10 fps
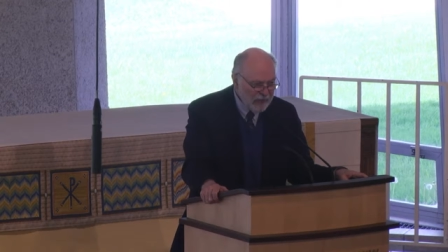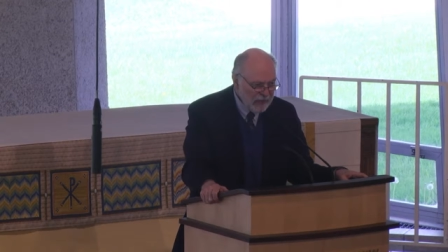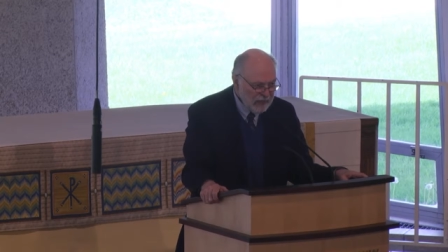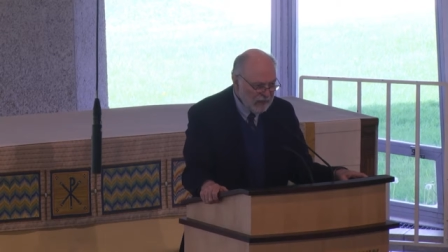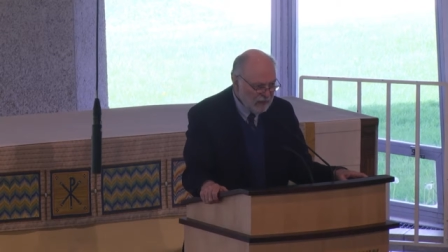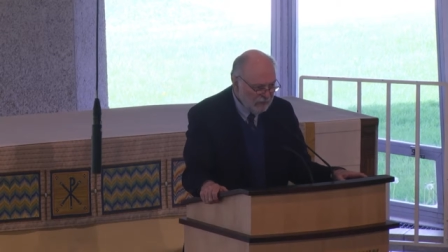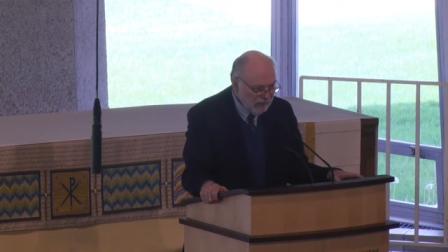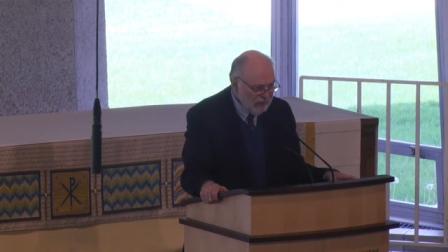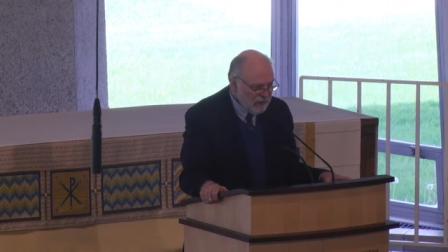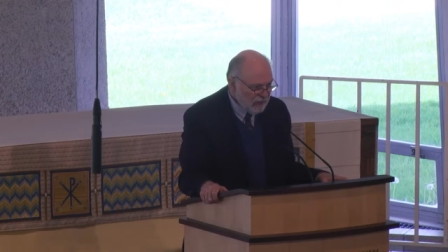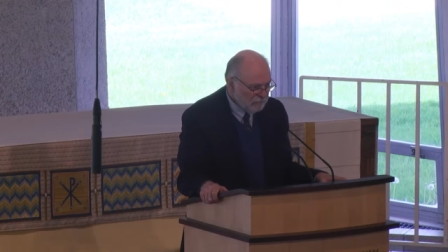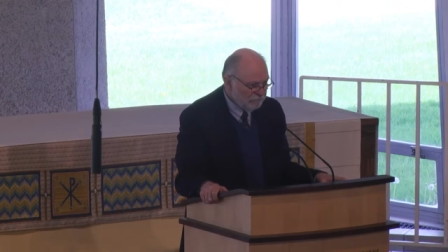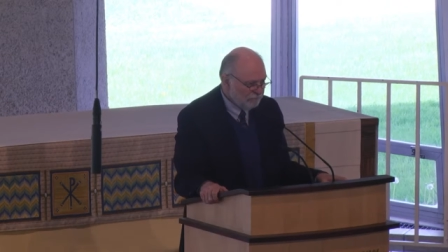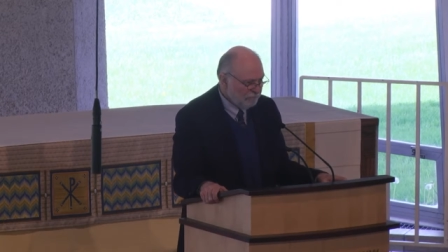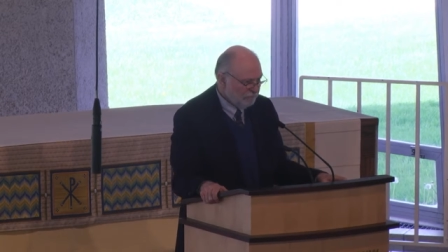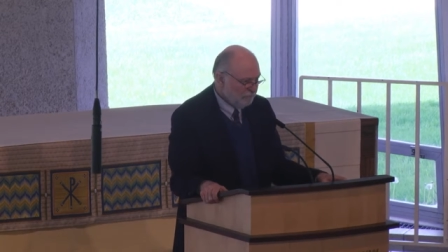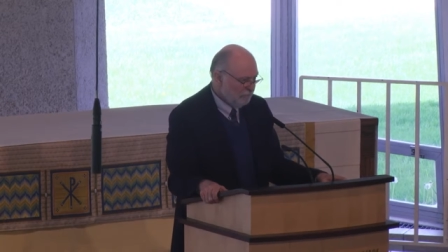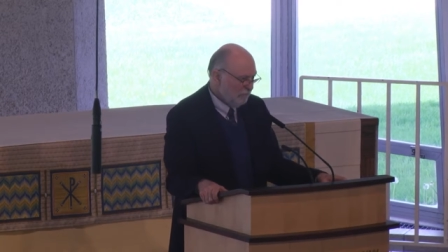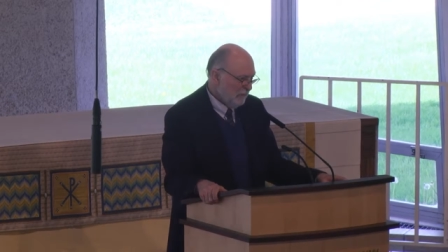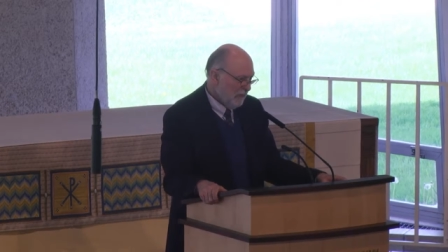we need to be
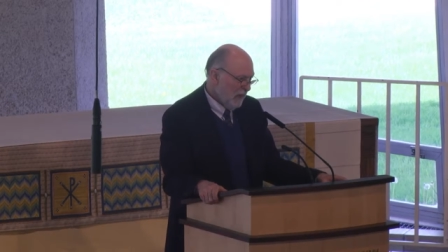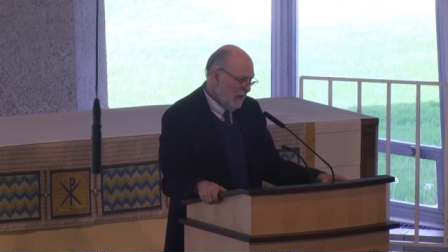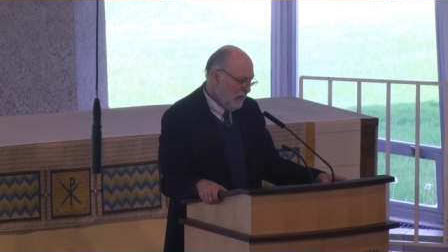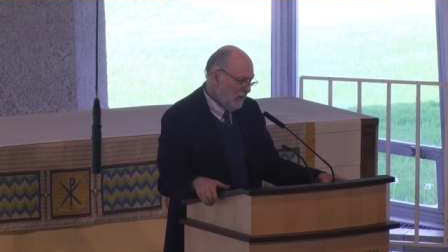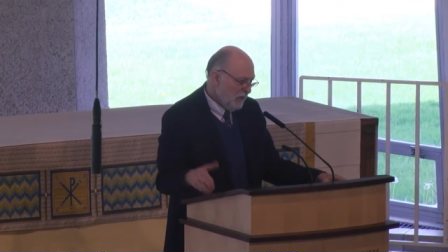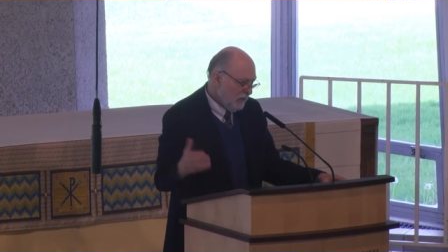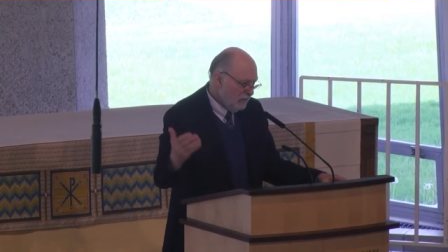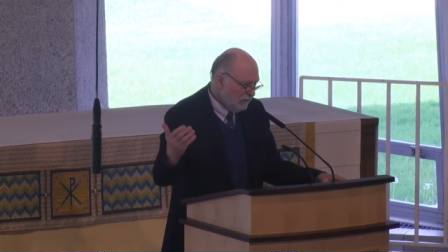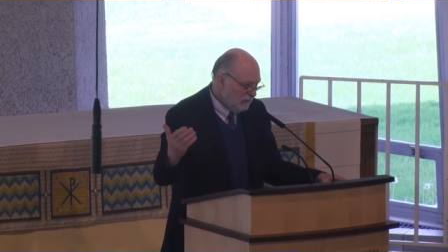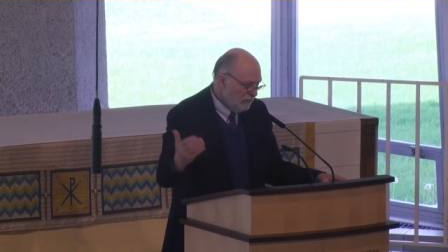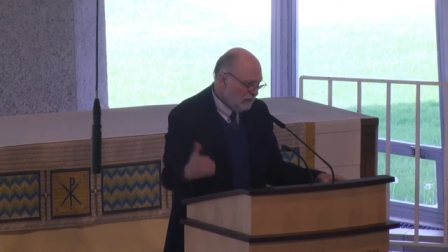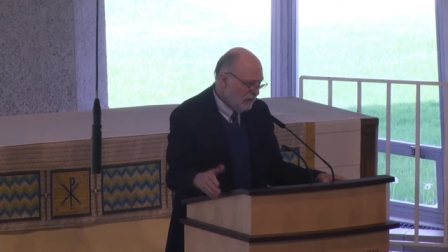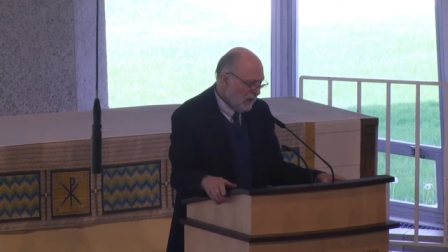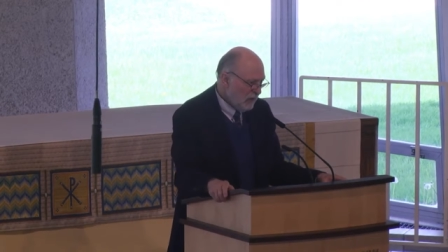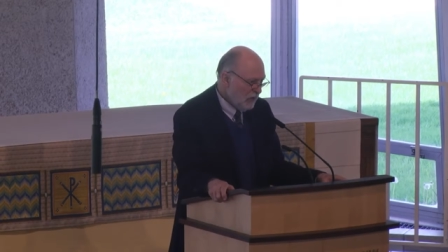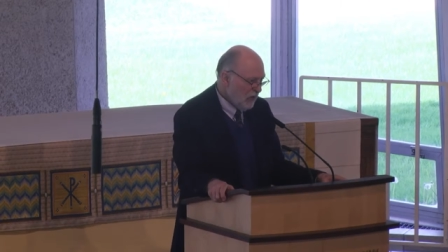as Dr.